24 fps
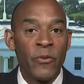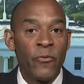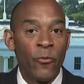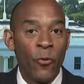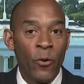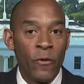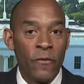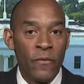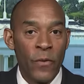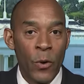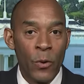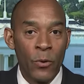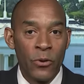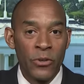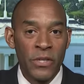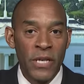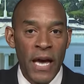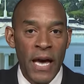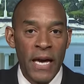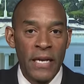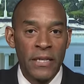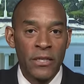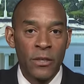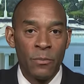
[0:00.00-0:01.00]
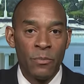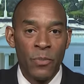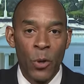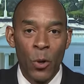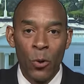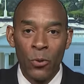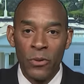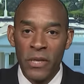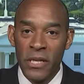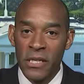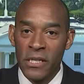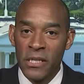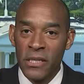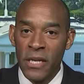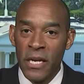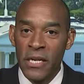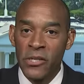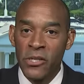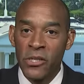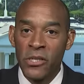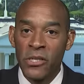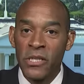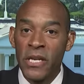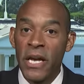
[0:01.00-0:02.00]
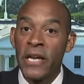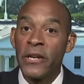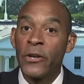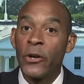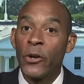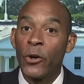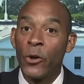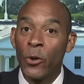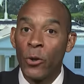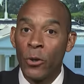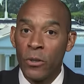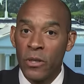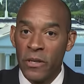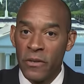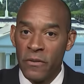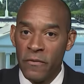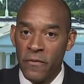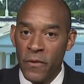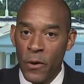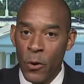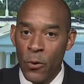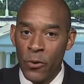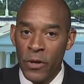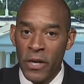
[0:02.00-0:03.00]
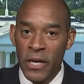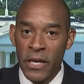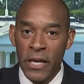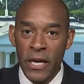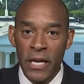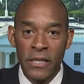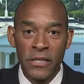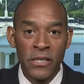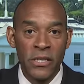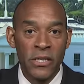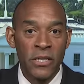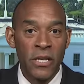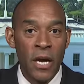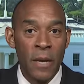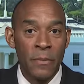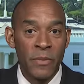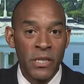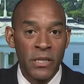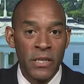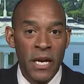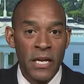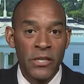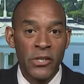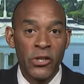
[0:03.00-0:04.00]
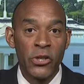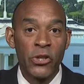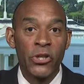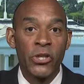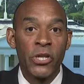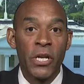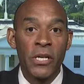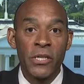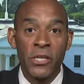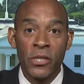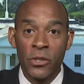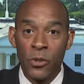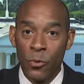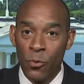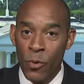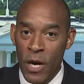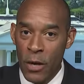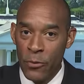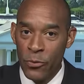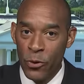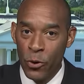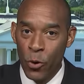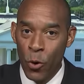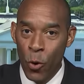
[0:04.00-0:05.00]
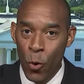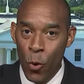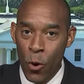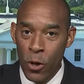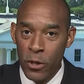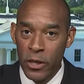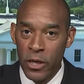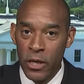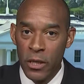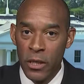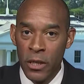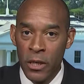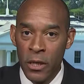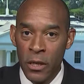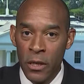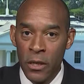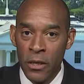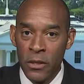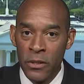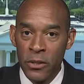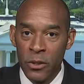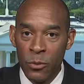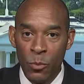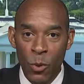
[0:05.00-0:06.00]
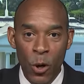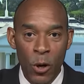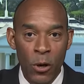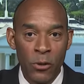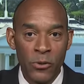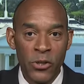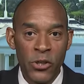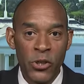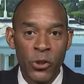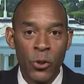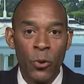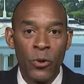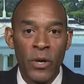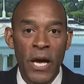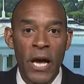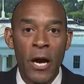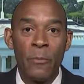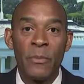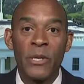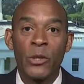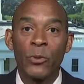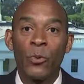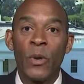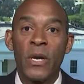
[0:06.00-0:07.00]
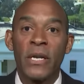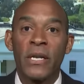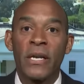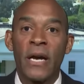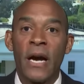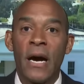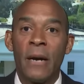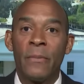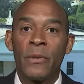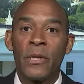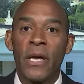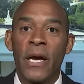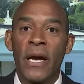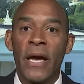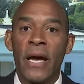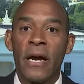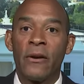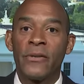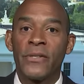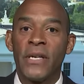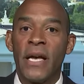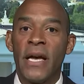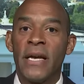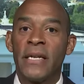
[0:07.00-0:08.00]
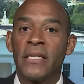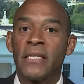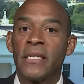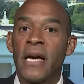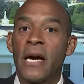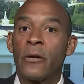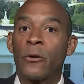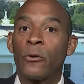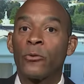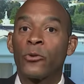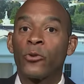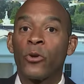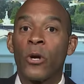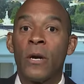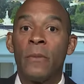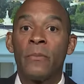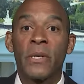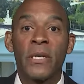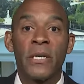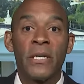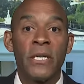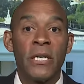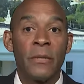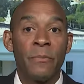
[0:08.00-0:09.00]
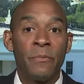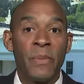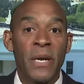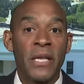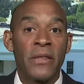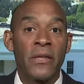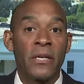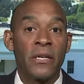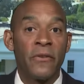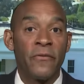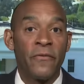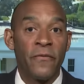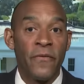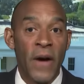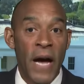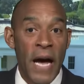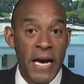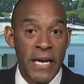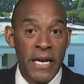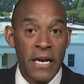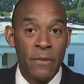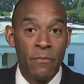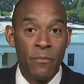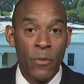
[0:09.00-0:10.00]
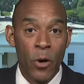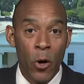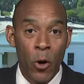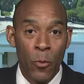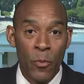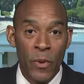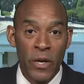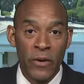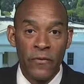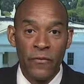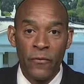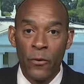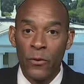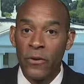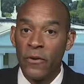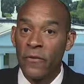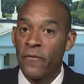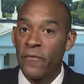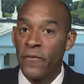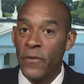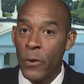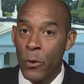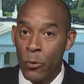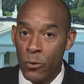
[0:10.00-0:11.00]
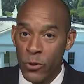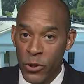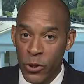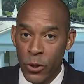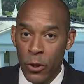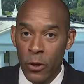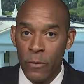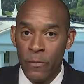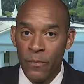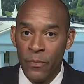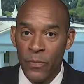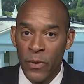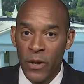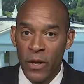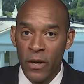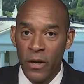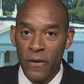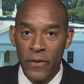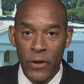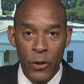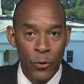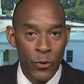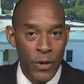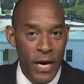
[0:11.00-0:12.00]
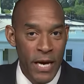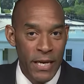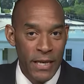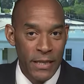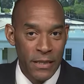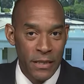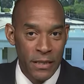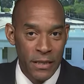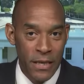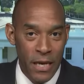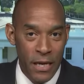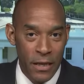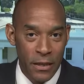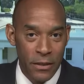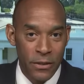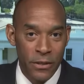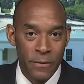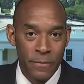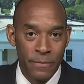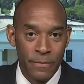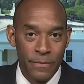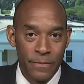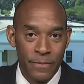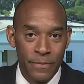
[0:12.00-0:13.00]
before voters head to polling stations and early voting in some states just around the corner. Tomorrow's showdown between Kamala Harris and Donald Trump could be the defining moment for the future of the United States.